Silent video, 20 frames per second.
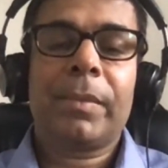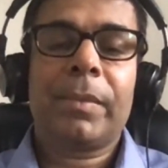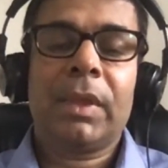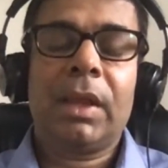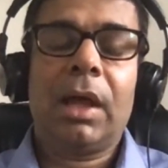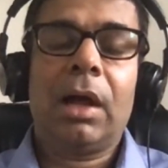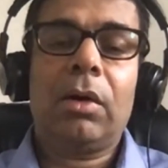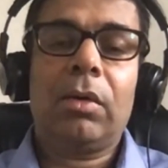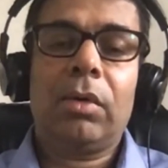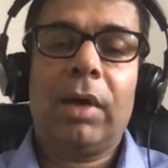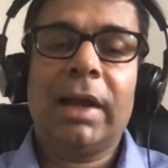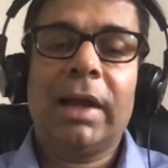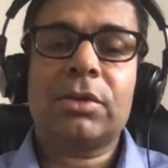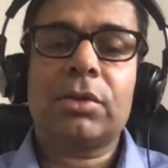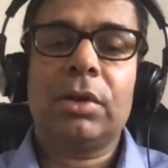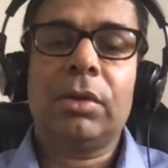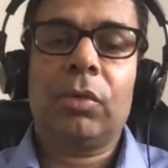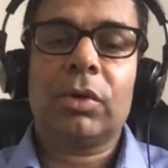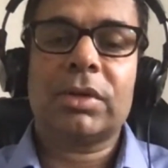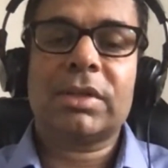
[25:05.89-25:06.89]
Now,
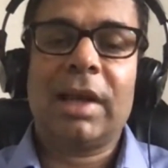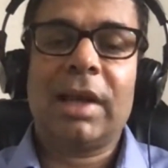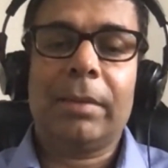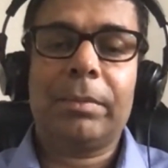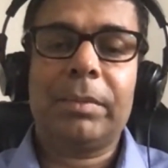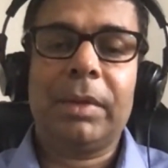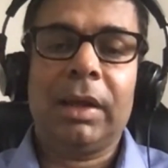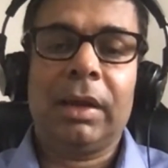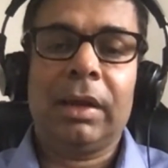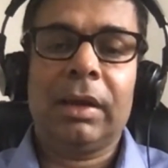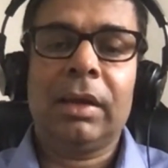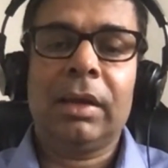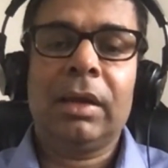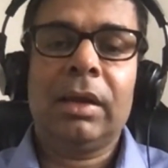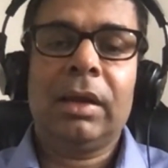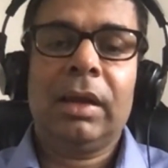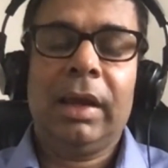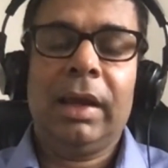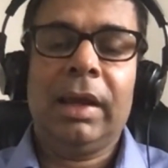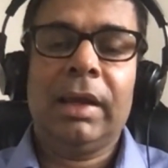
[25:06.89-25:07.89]
actually, what's happening
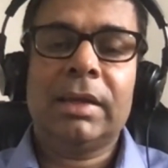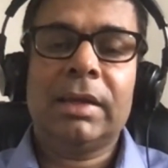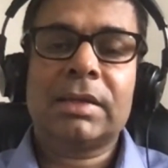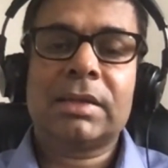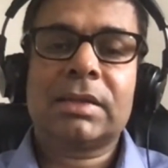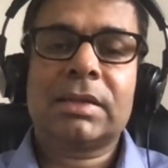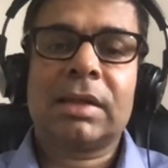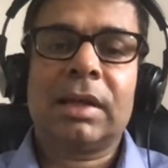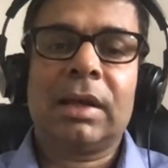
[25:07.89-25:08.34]
is